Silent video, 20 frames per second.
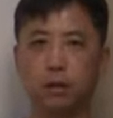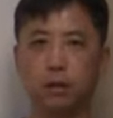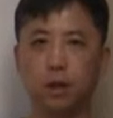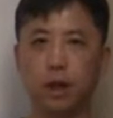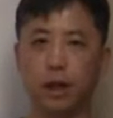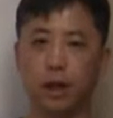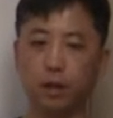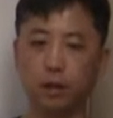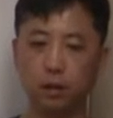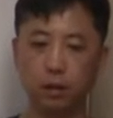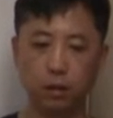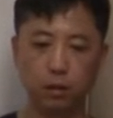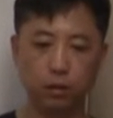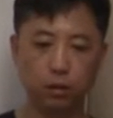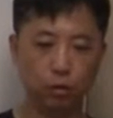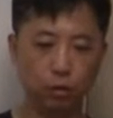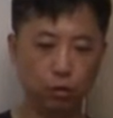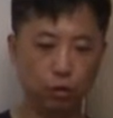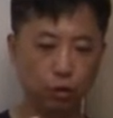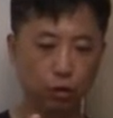and
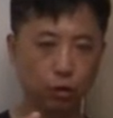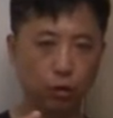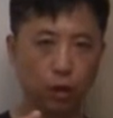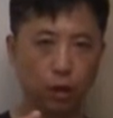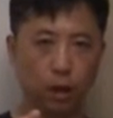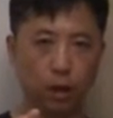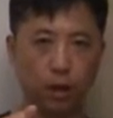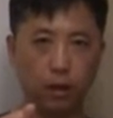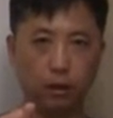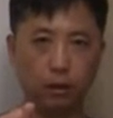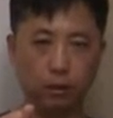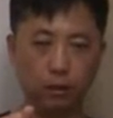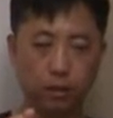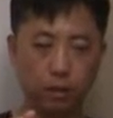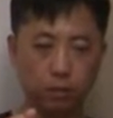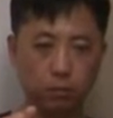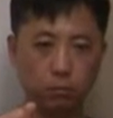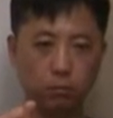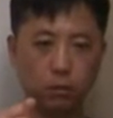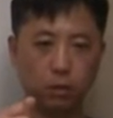
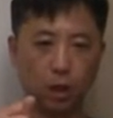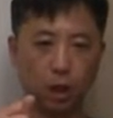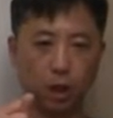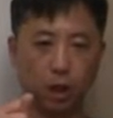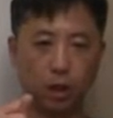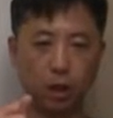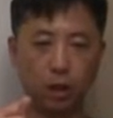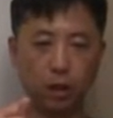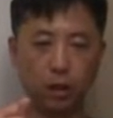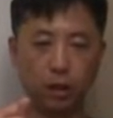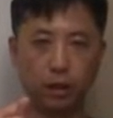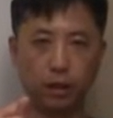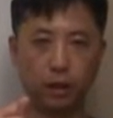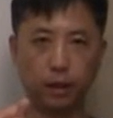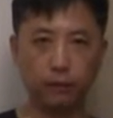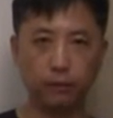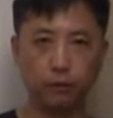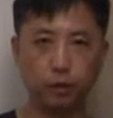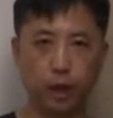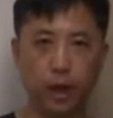
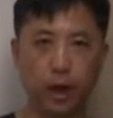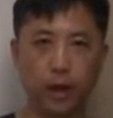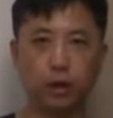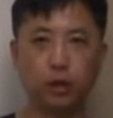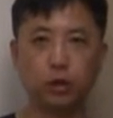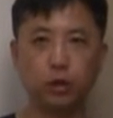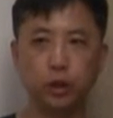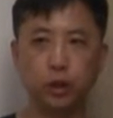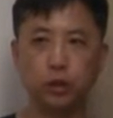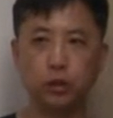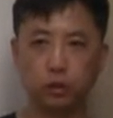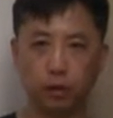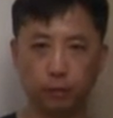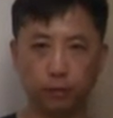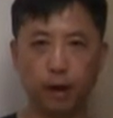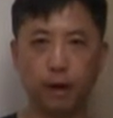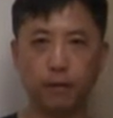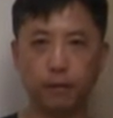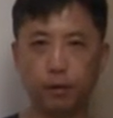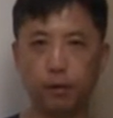it gives you energy,
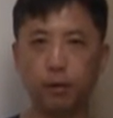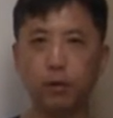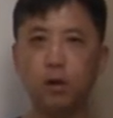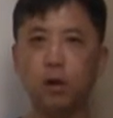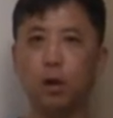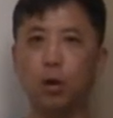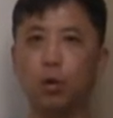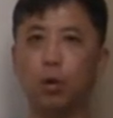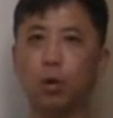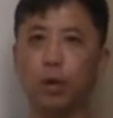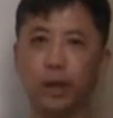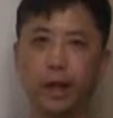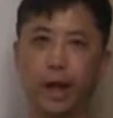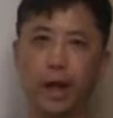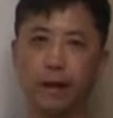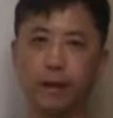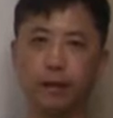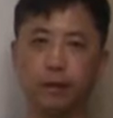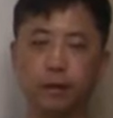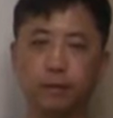survival, or
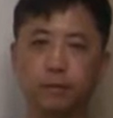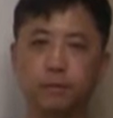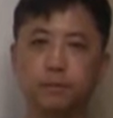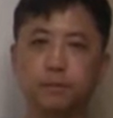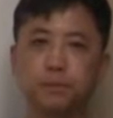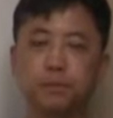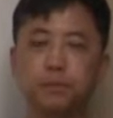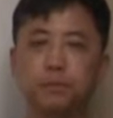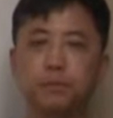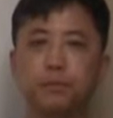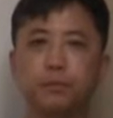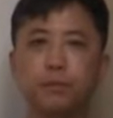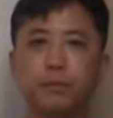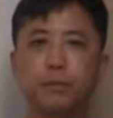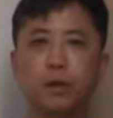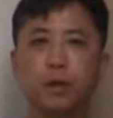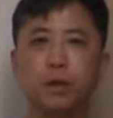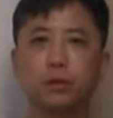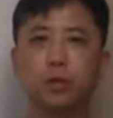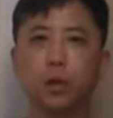death.
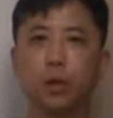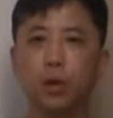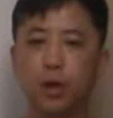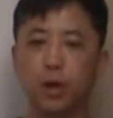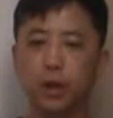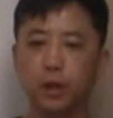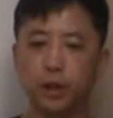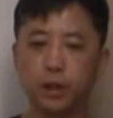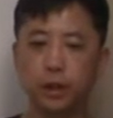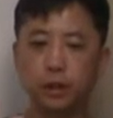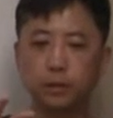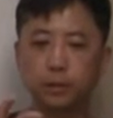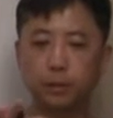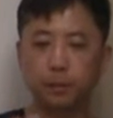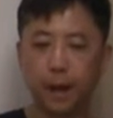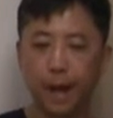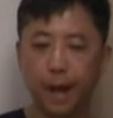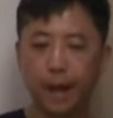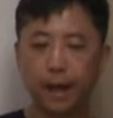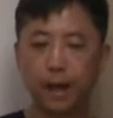So this
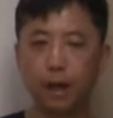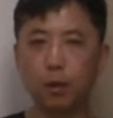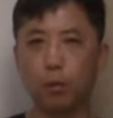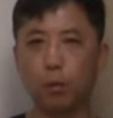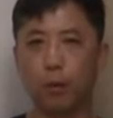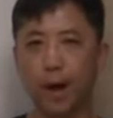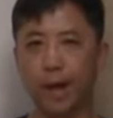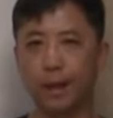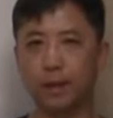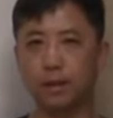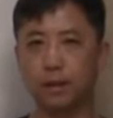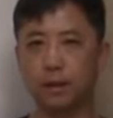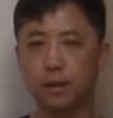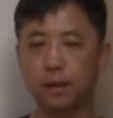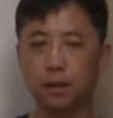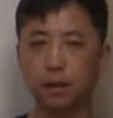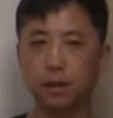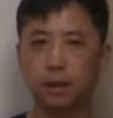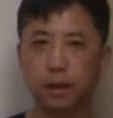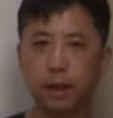black and white
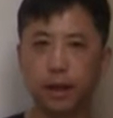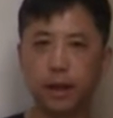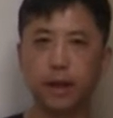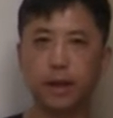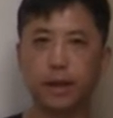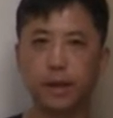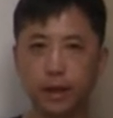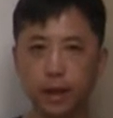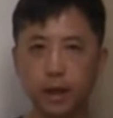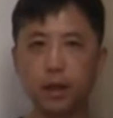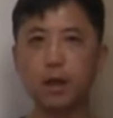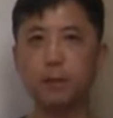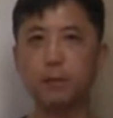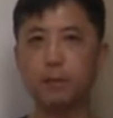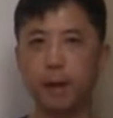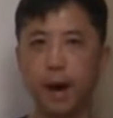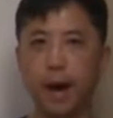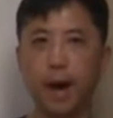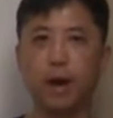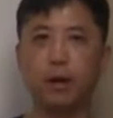kind of
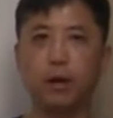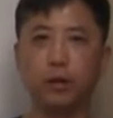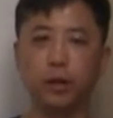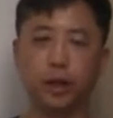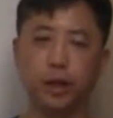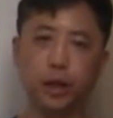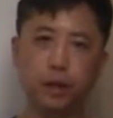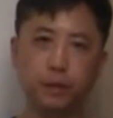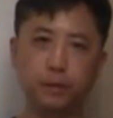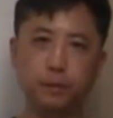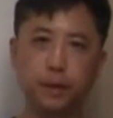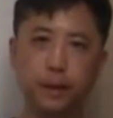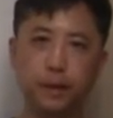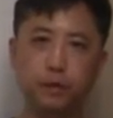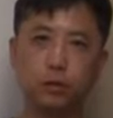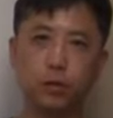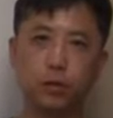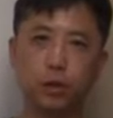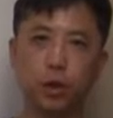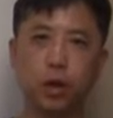thinking pattern is
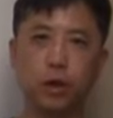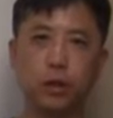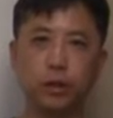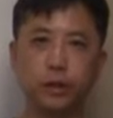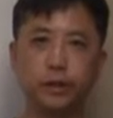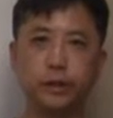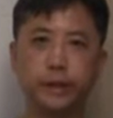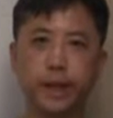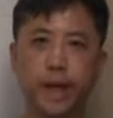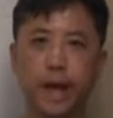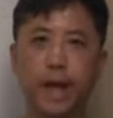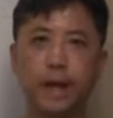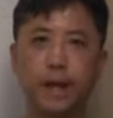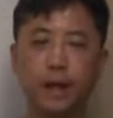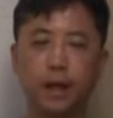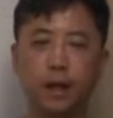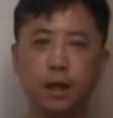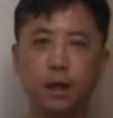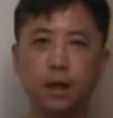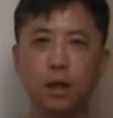based on the
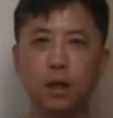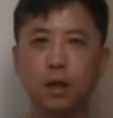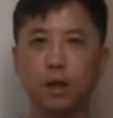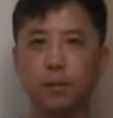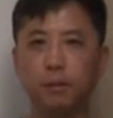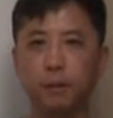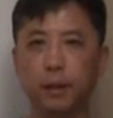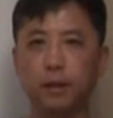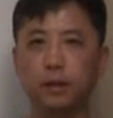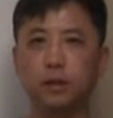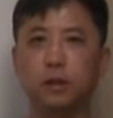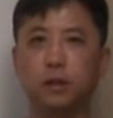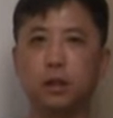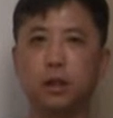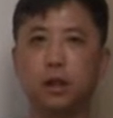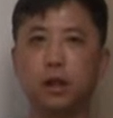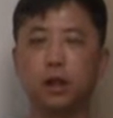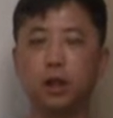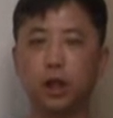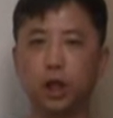understanding-based
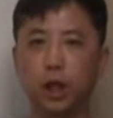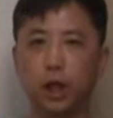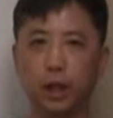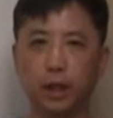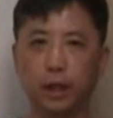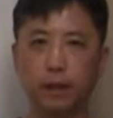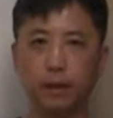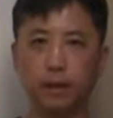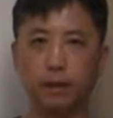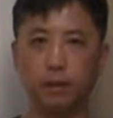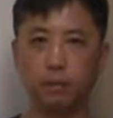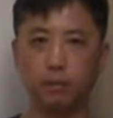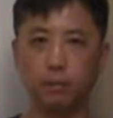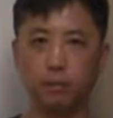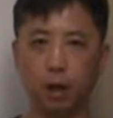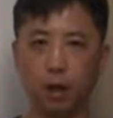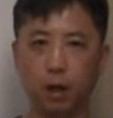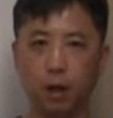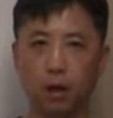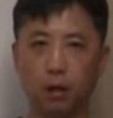learning
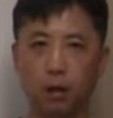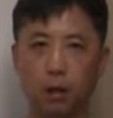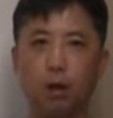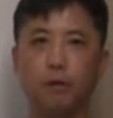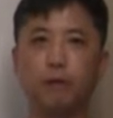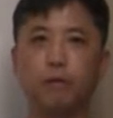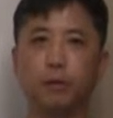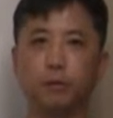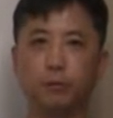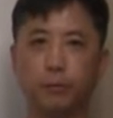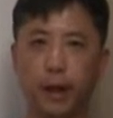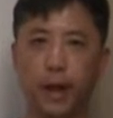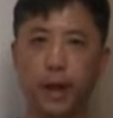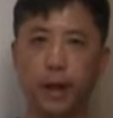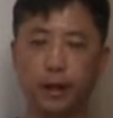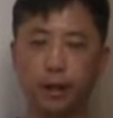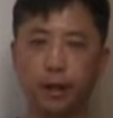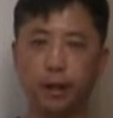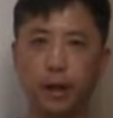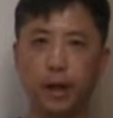of the
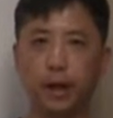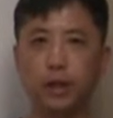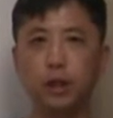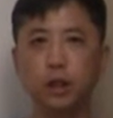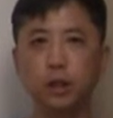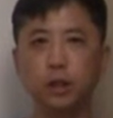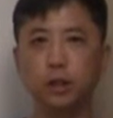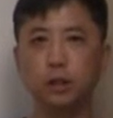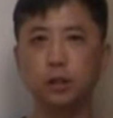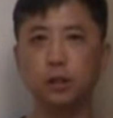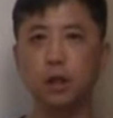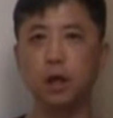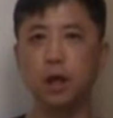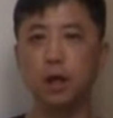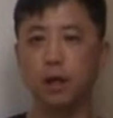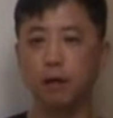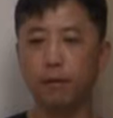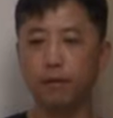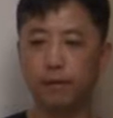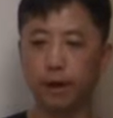brain. And this is a
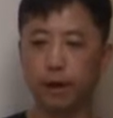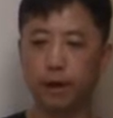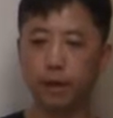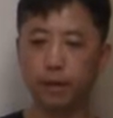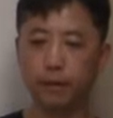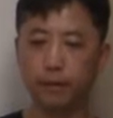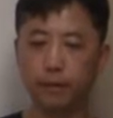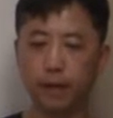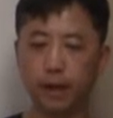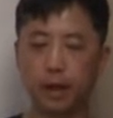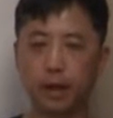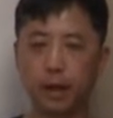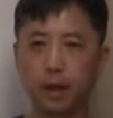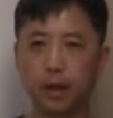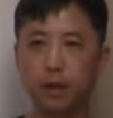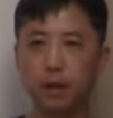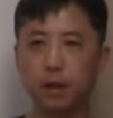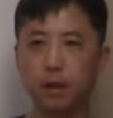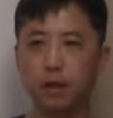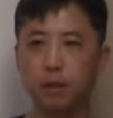very,
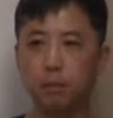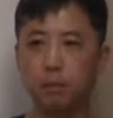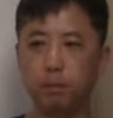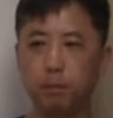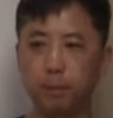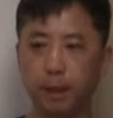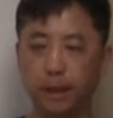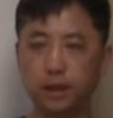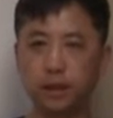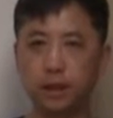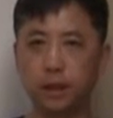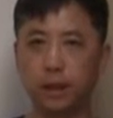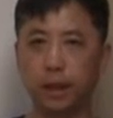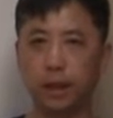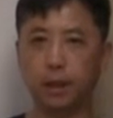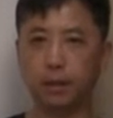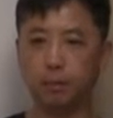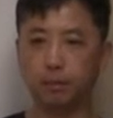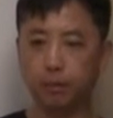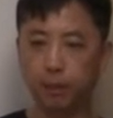very
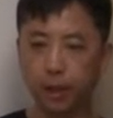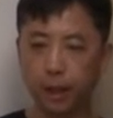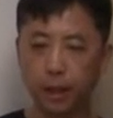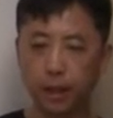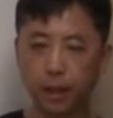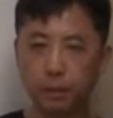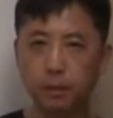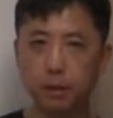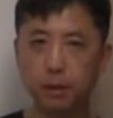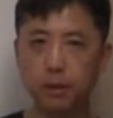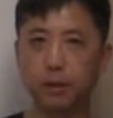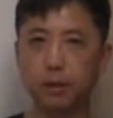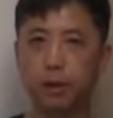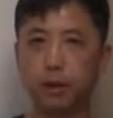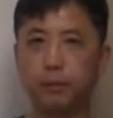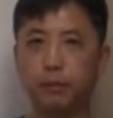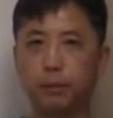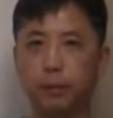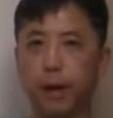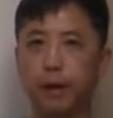basic
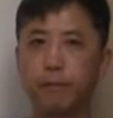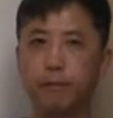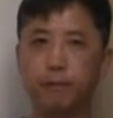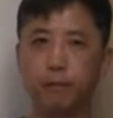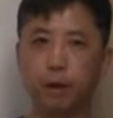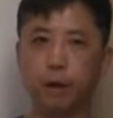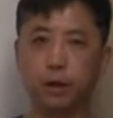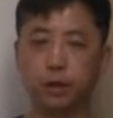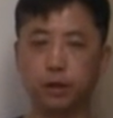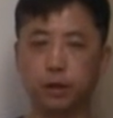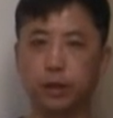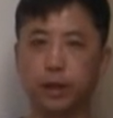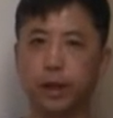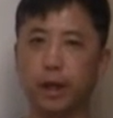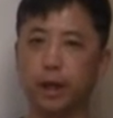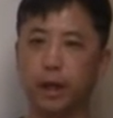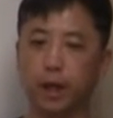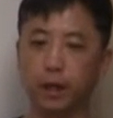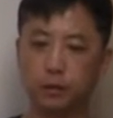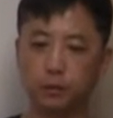preliminary brain function
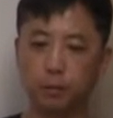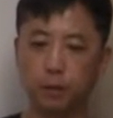that has